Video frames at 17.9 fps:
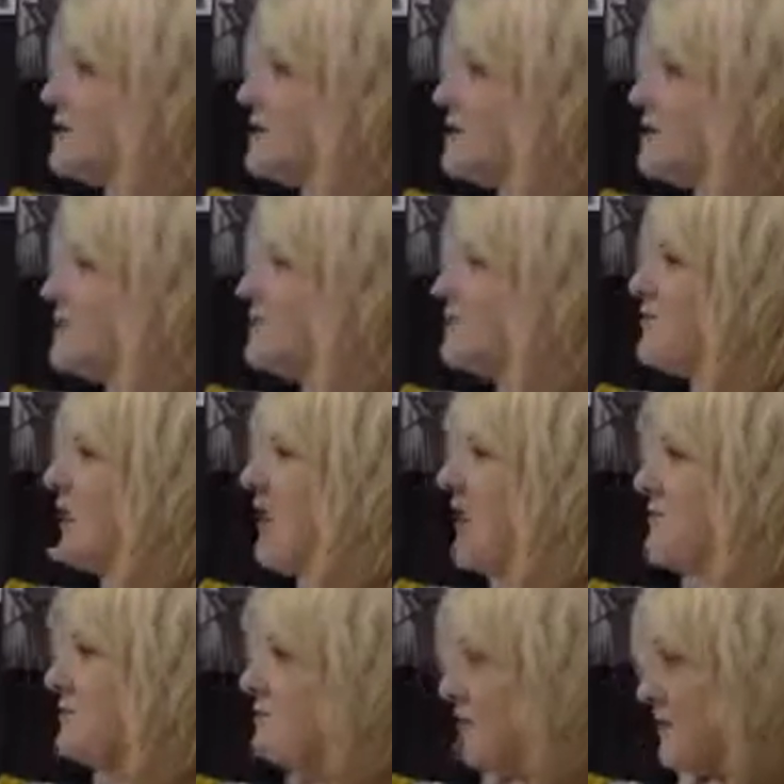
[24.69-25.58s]
of
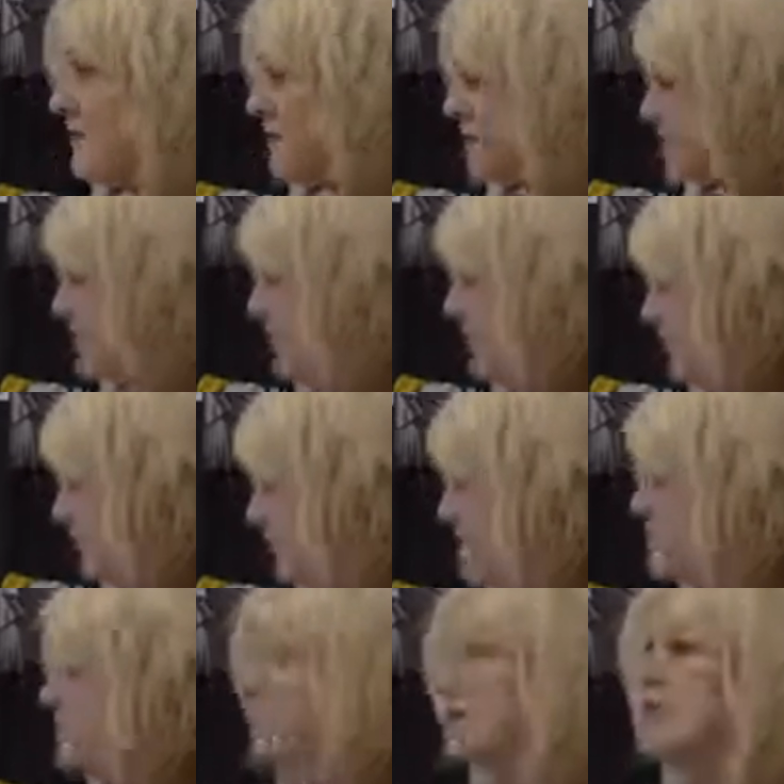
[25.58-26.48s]
invisible
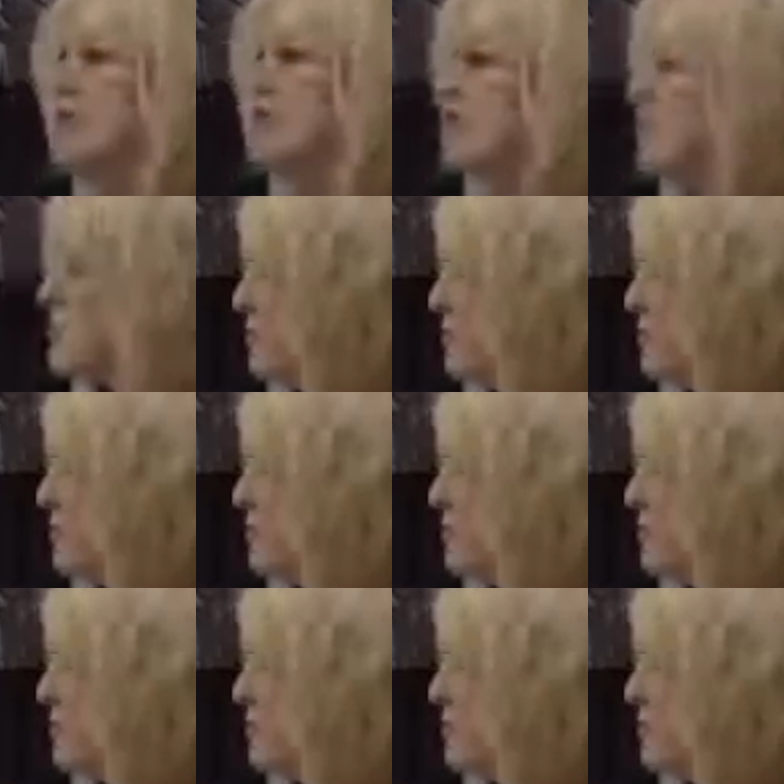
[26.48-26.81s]
threads. You want to use